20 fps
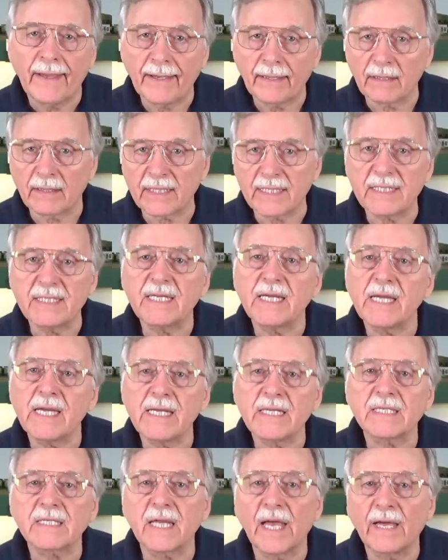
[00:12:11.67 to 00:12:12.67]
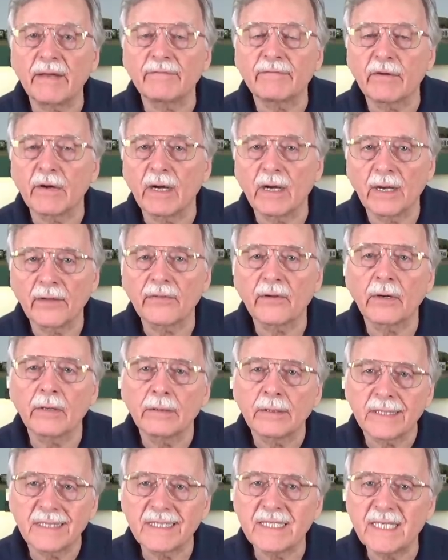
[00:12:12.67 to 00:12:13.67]
LEDs and for
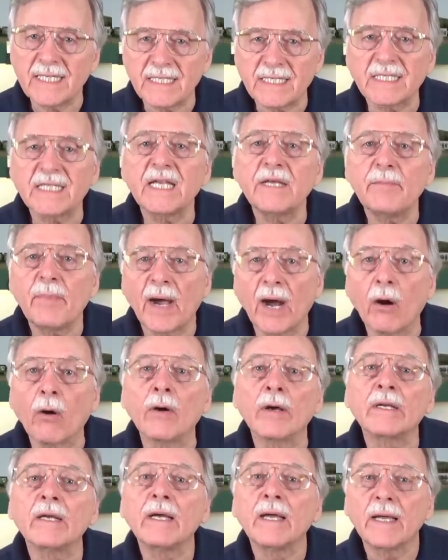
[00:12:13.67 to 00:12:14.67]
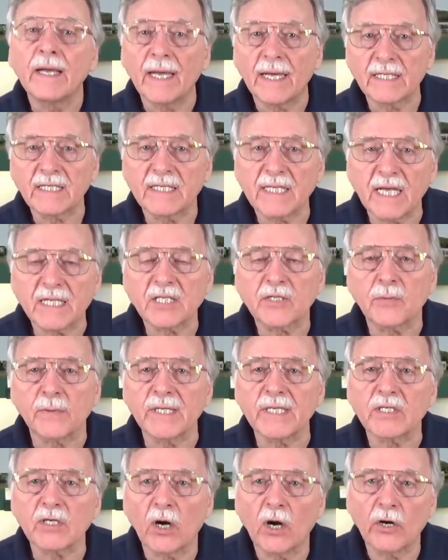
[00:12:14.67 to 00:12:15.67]
other DC-powered
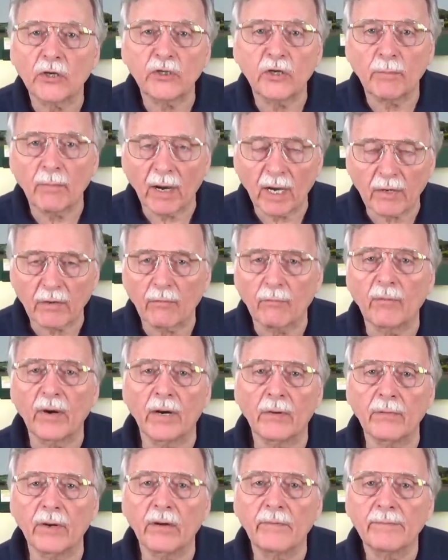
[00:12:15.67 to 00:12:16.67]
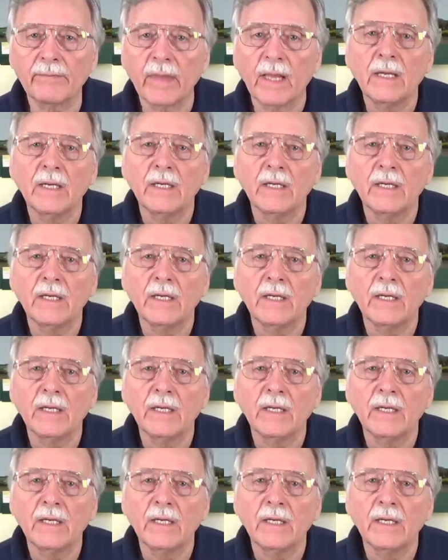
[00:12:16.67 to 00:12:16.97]
accessories on your model railroad.